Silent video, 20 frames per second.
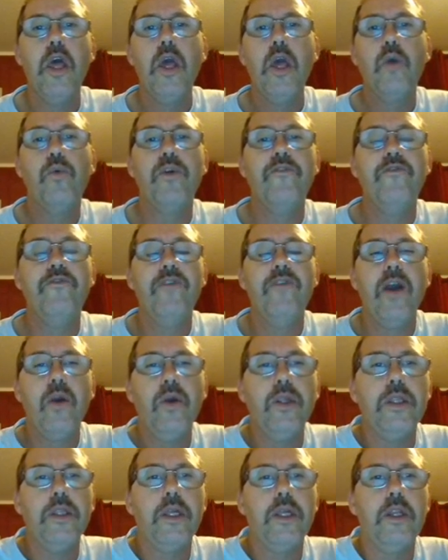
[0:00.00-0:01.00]
with
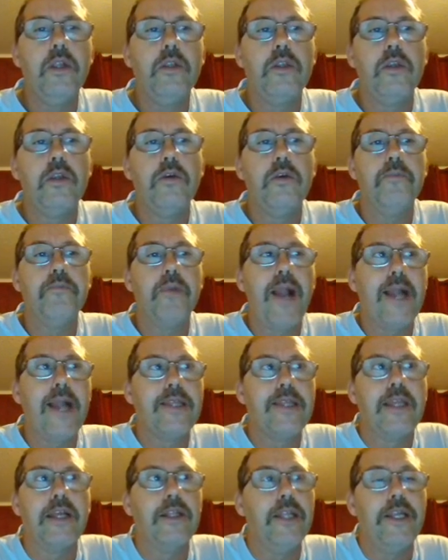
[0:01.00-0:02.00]
very little to
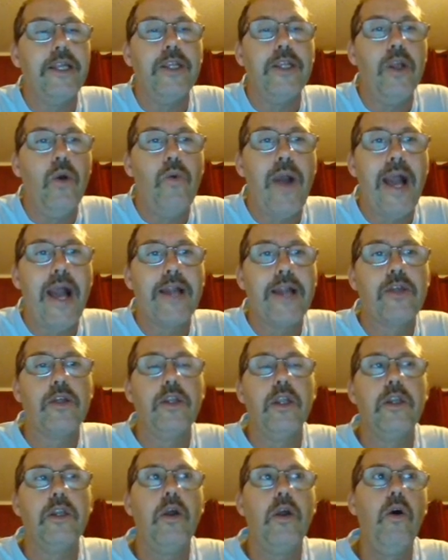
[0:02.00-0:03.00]
practically no
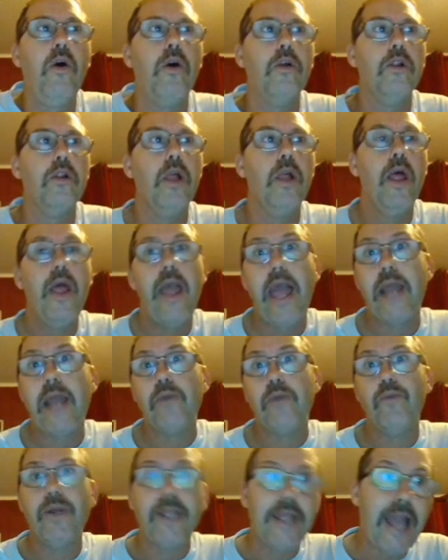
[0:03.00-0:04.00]
action at all.
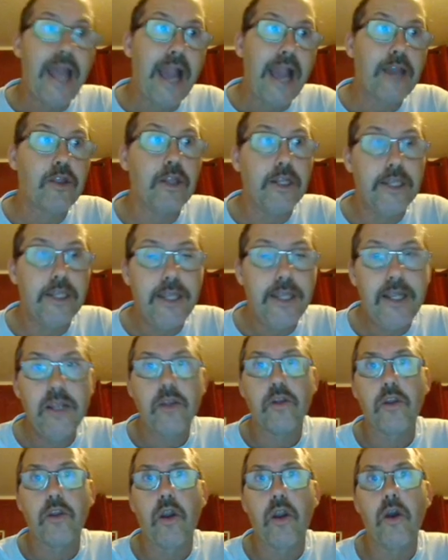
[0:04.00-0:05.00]
And when the action did
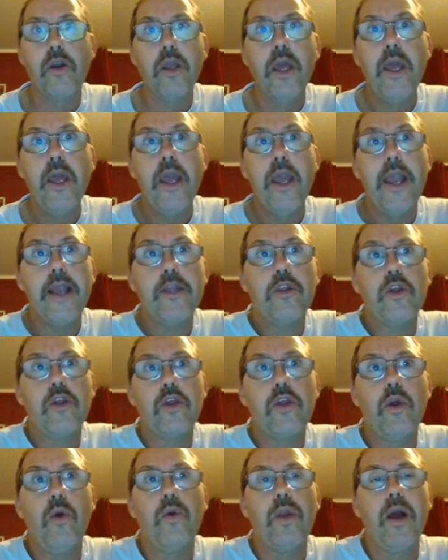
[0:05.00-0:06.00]
start, it
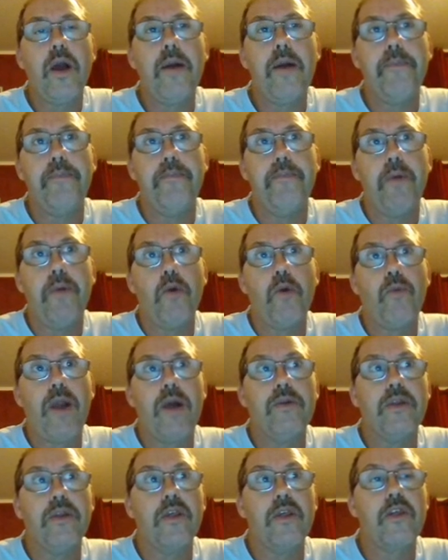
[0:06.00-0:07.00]
showed up
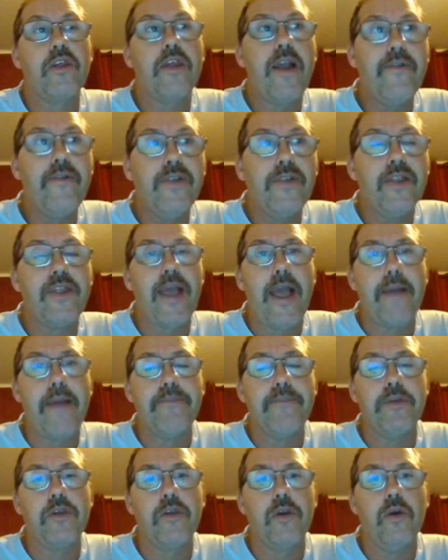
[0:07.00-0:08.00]
around the seventh
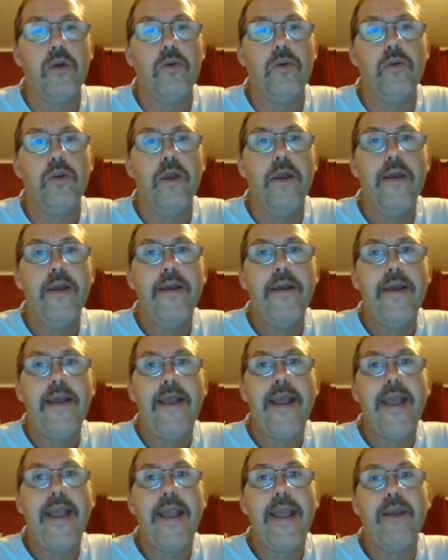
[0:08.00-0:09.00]
episode,
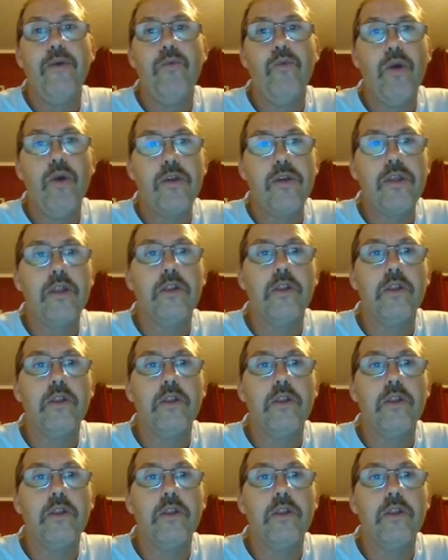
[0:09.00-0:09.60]
wasn't